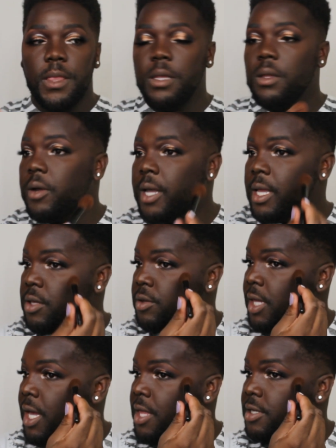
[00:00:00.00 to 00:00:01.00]
And go ahead and do
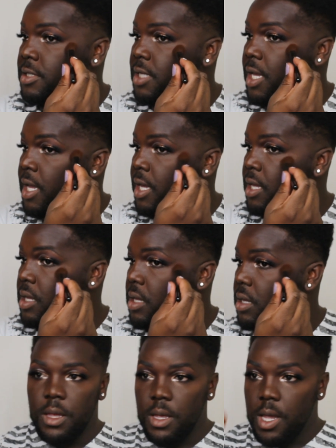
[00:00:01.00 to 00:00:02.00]
the other side.
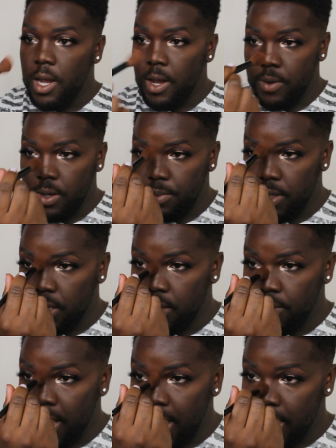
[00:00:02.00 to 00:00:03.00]
Alright, we're going to put a little
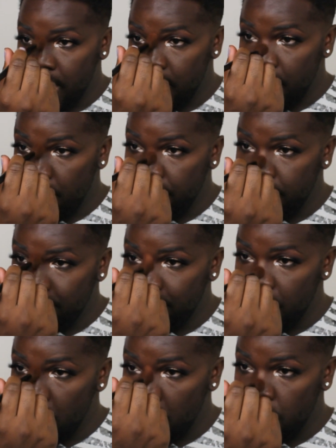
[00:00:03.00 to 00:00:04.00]
bit of highlighter down the bridge of
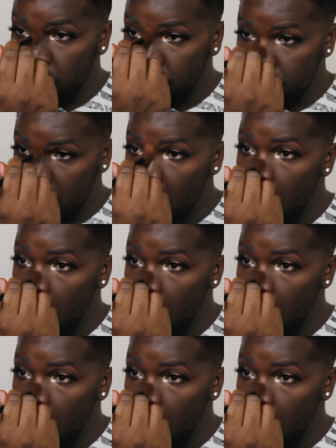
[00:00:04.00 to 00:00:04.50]
our nose.